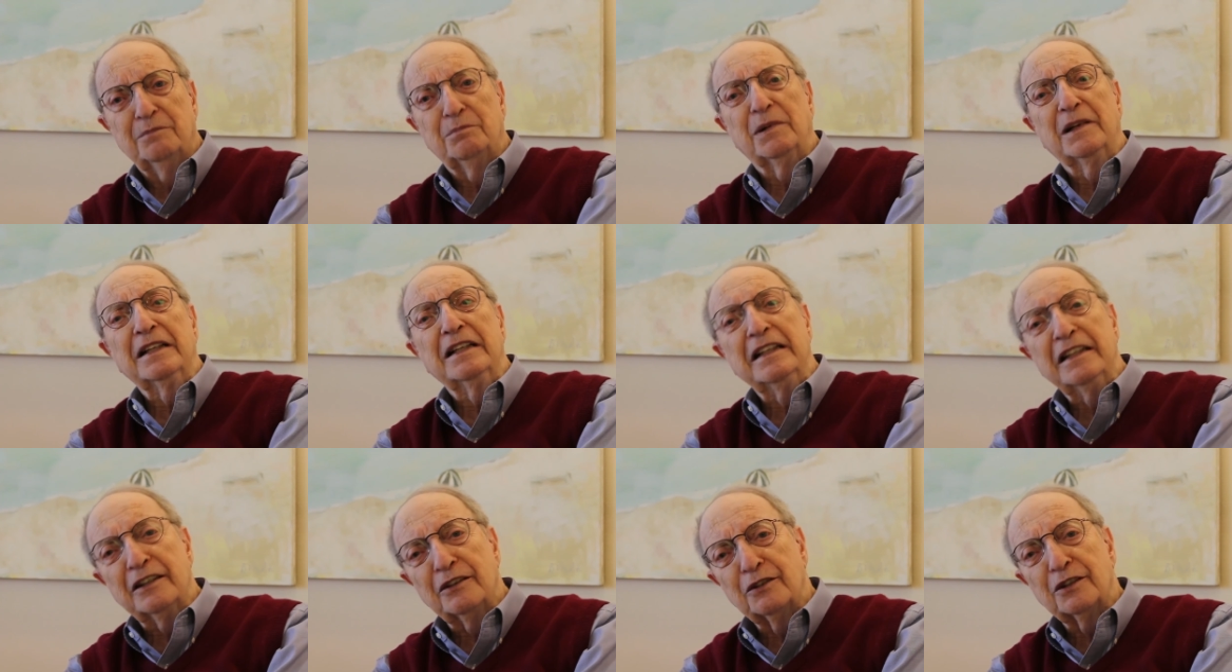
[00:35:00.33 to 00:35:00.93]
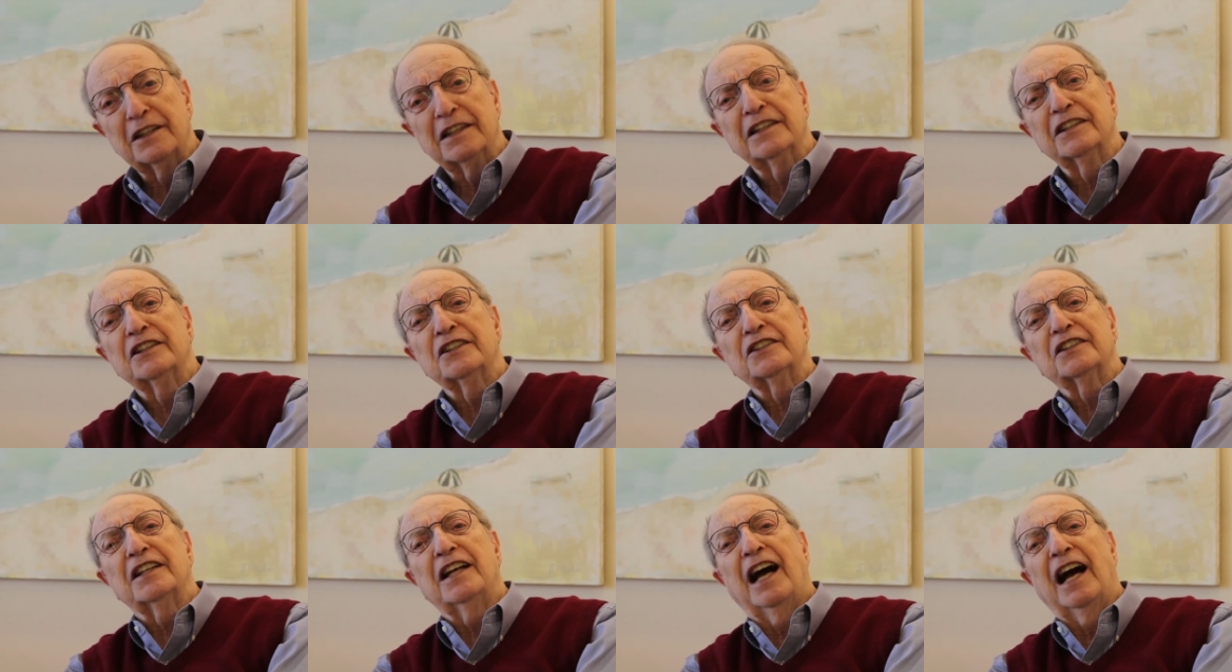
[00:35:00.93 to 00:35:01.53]
But here it
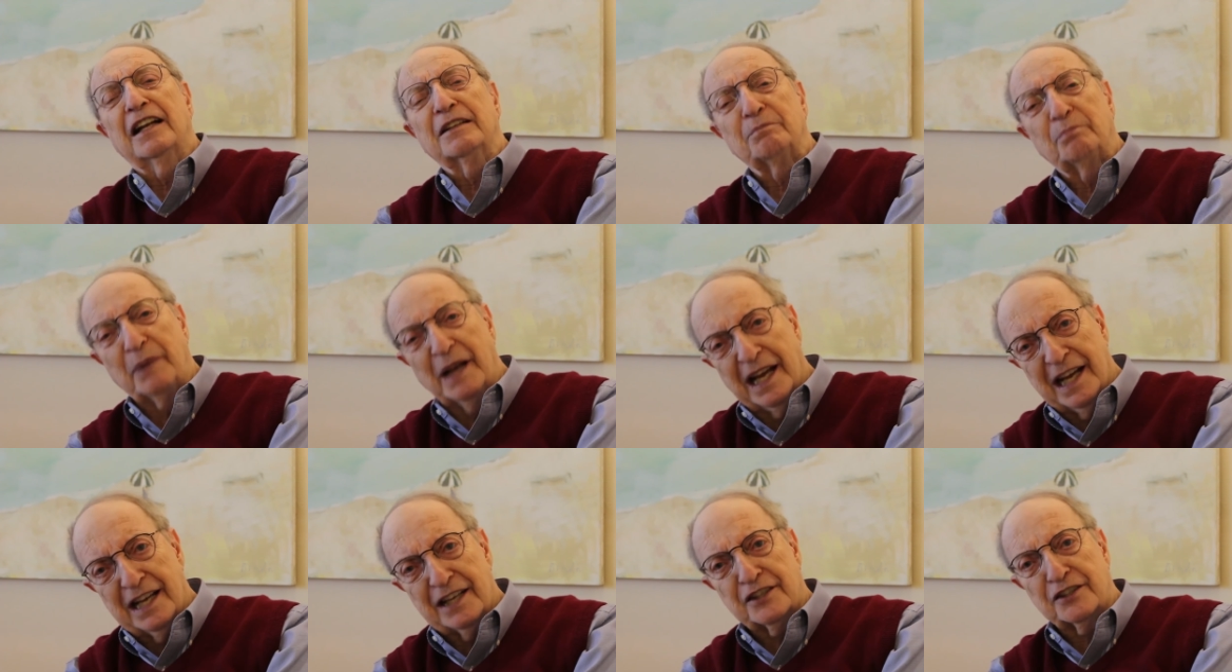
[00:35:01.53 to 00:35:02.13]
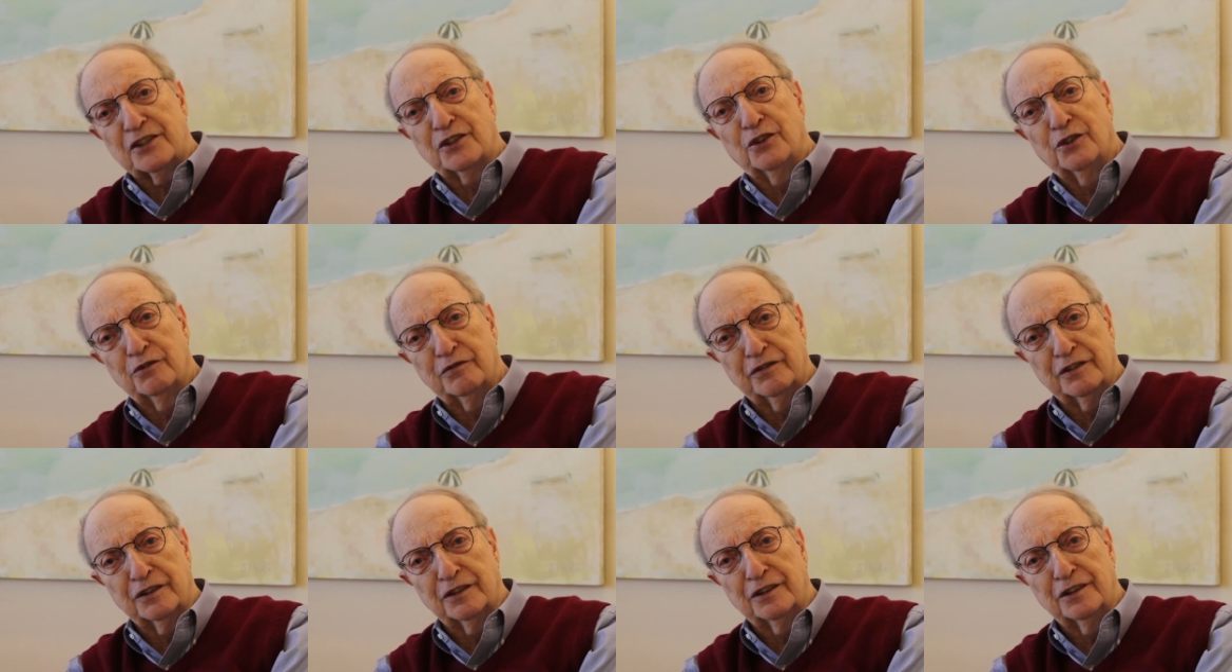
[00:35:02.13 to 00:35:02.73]
is on
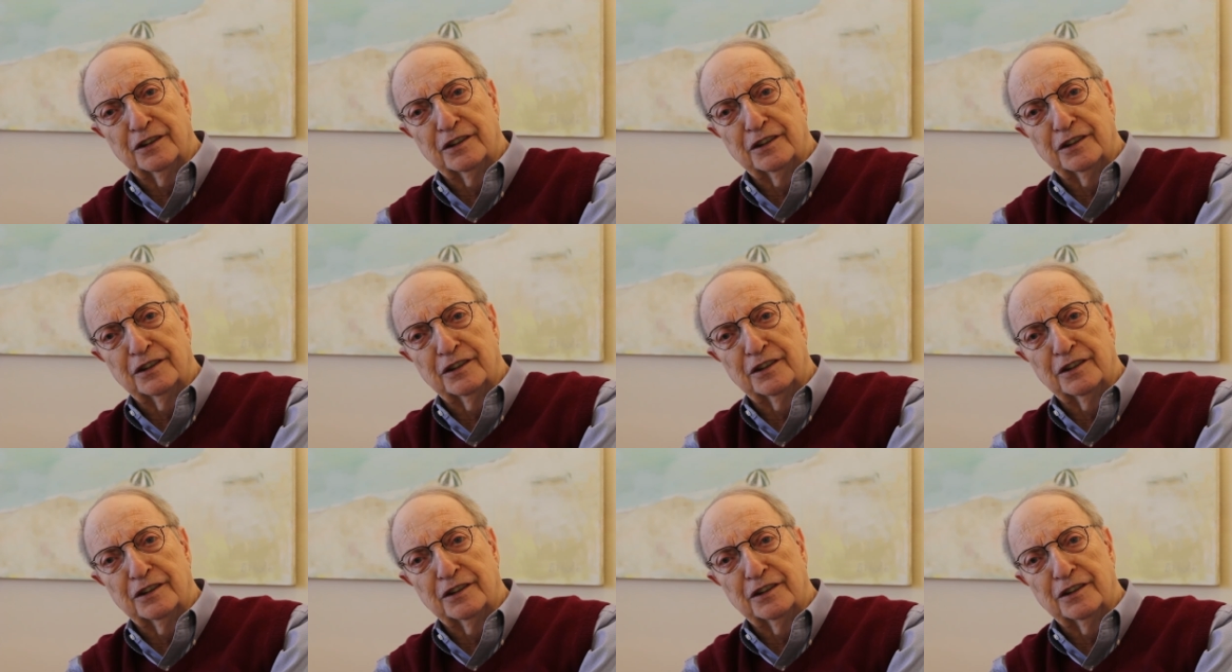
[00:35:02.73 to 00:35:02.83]
Passover